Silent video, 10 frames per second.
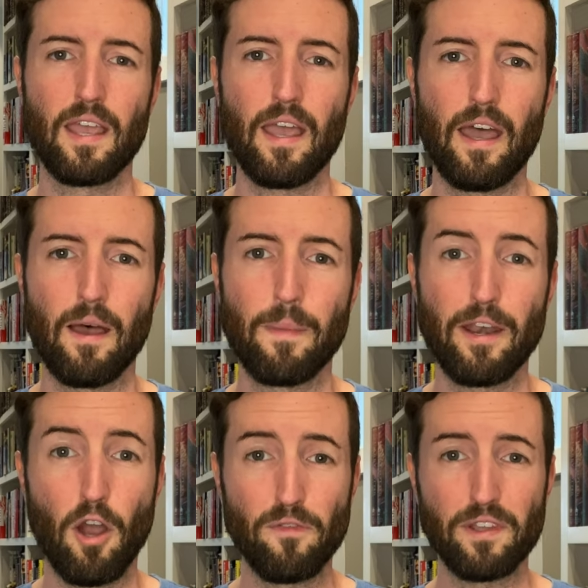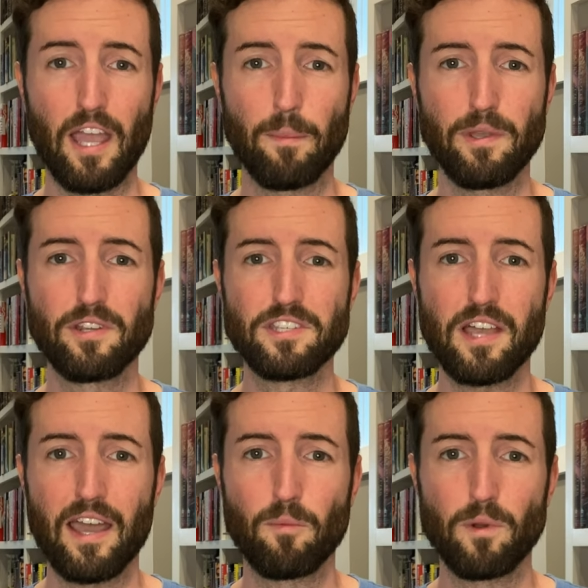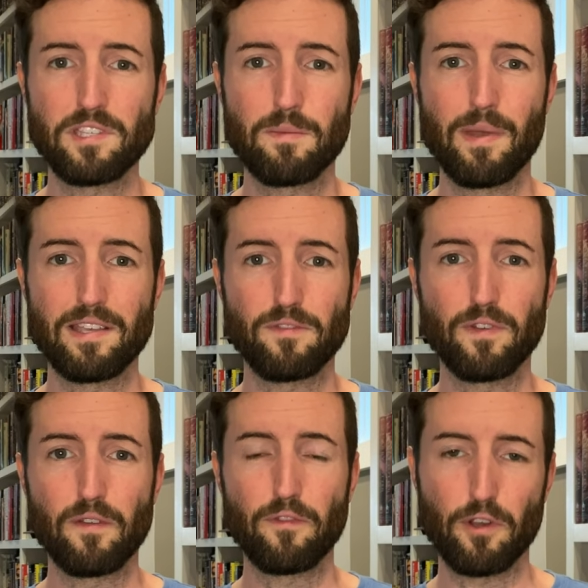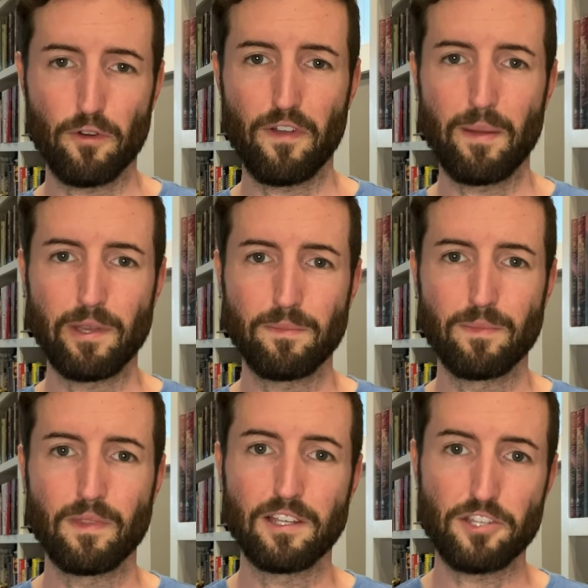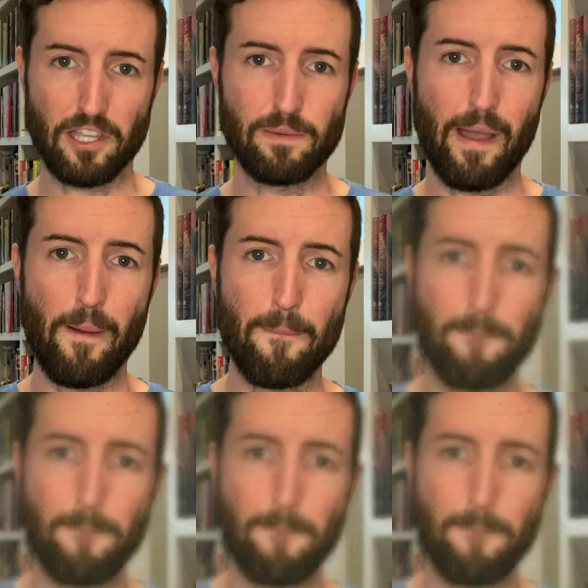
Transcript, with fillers: um, and hopefully help you decide what's the best fit for your family. Let's check them out.